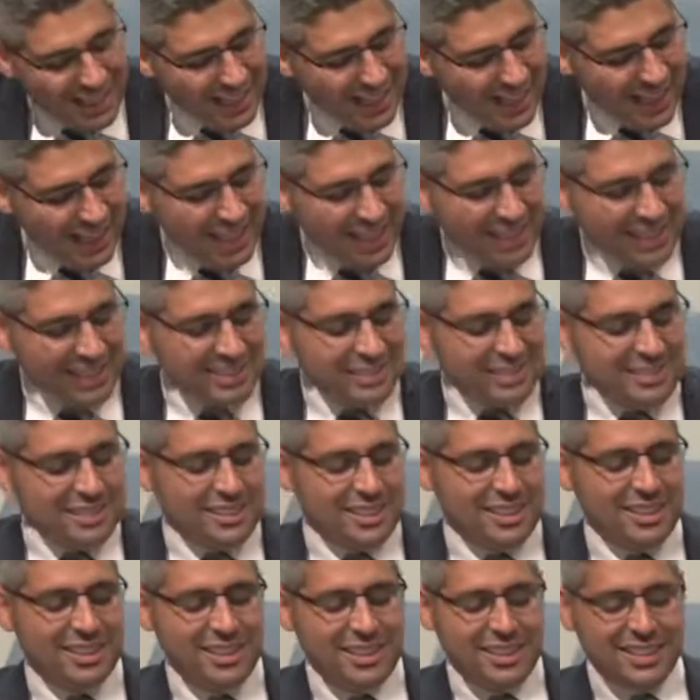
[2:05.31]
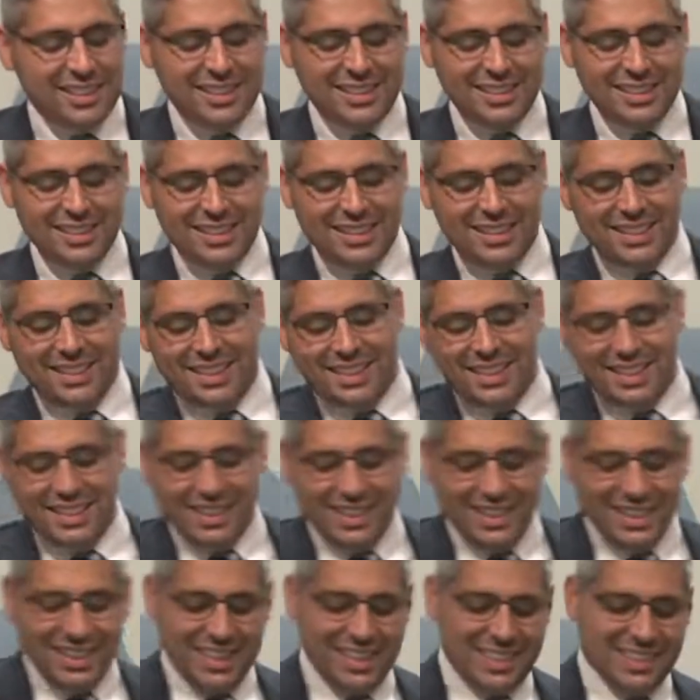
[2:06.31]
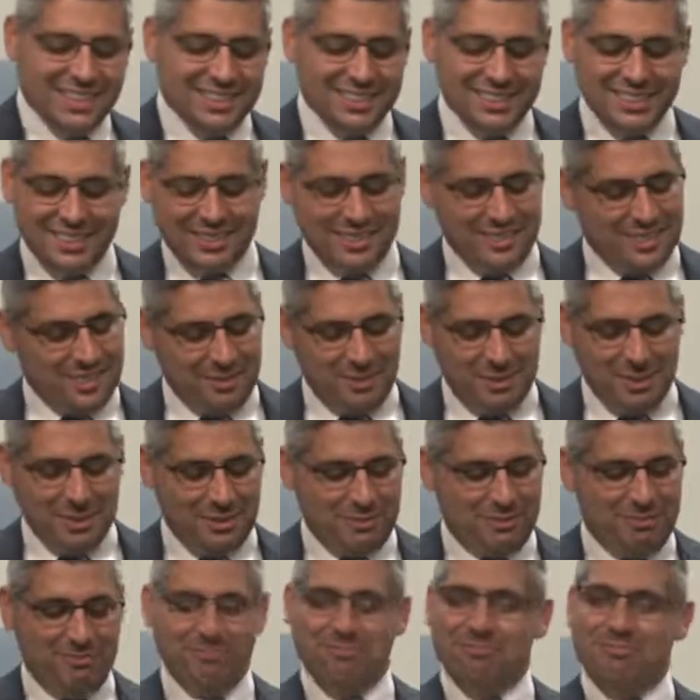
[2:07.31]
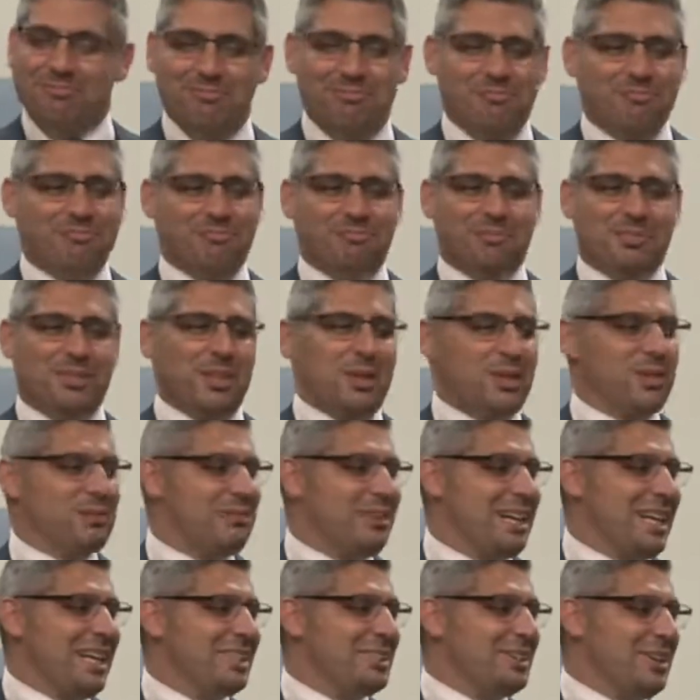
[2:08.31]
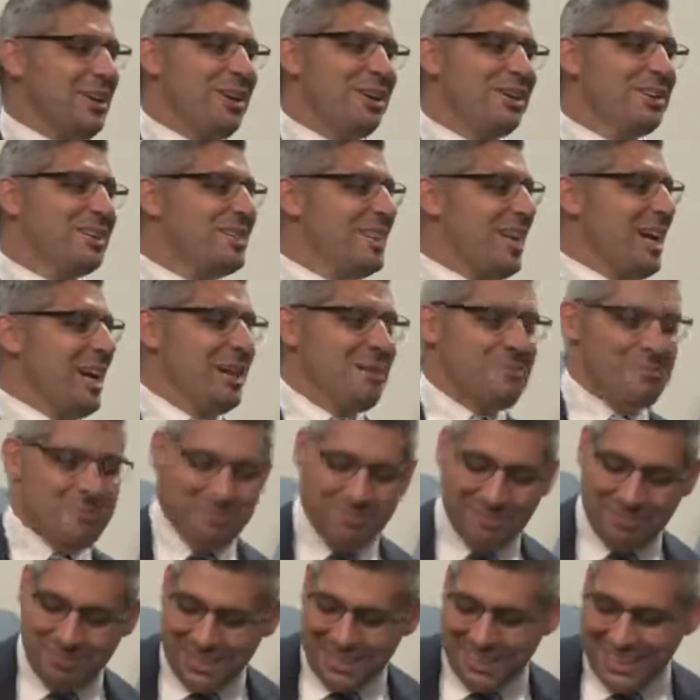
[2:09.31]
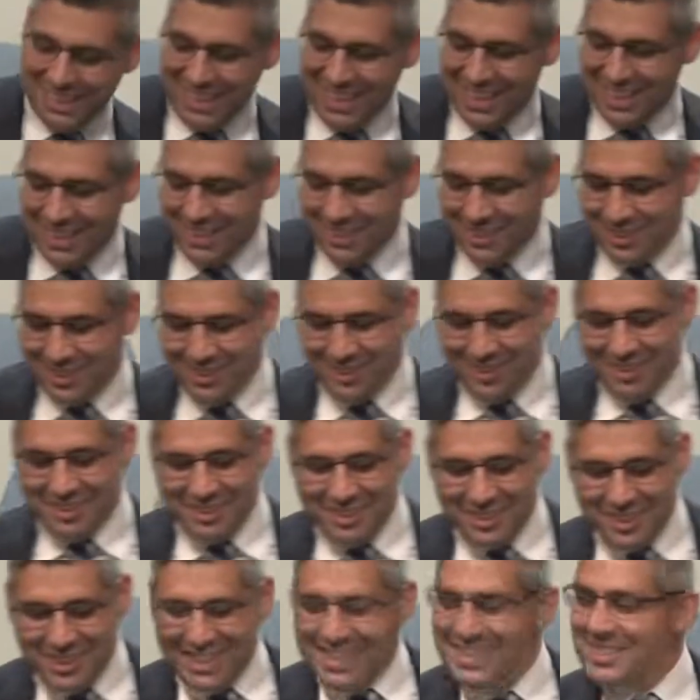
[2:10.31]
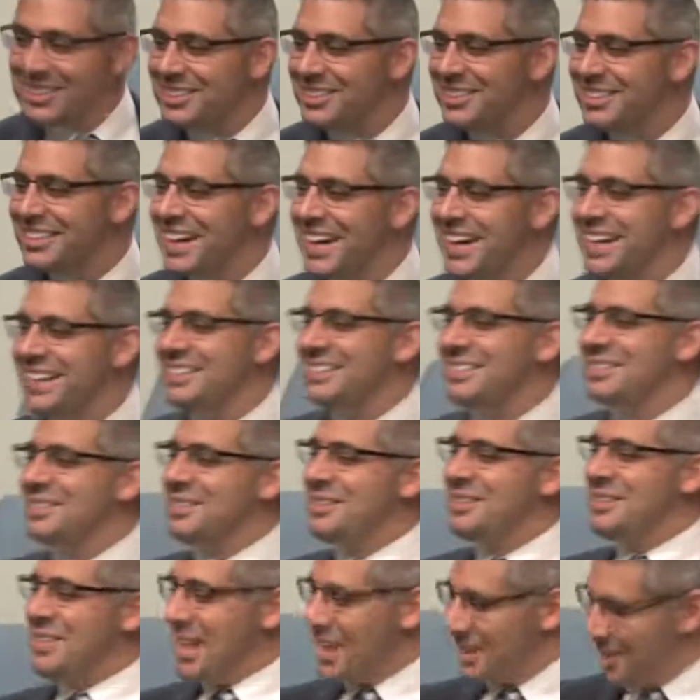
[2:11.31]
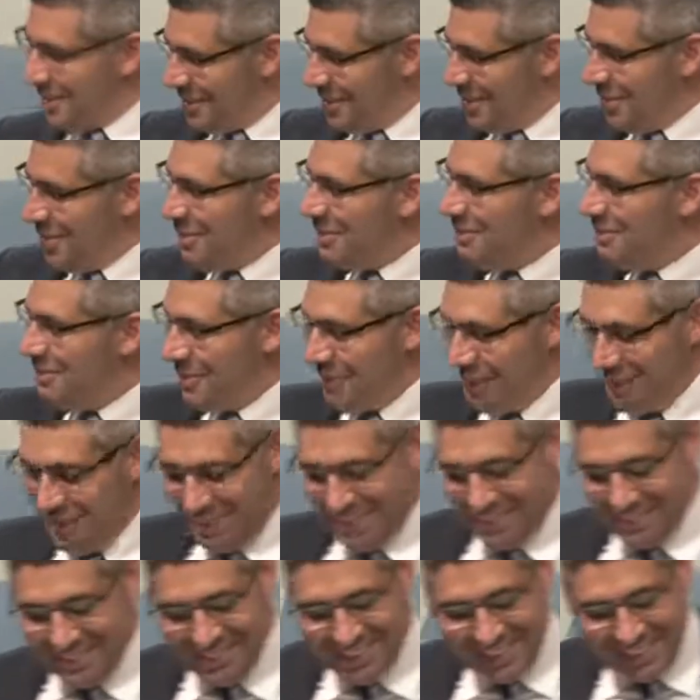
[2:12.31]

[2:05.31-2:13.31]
And it was cooked veg all the time. And I learned to eat it and thank the Lord for it.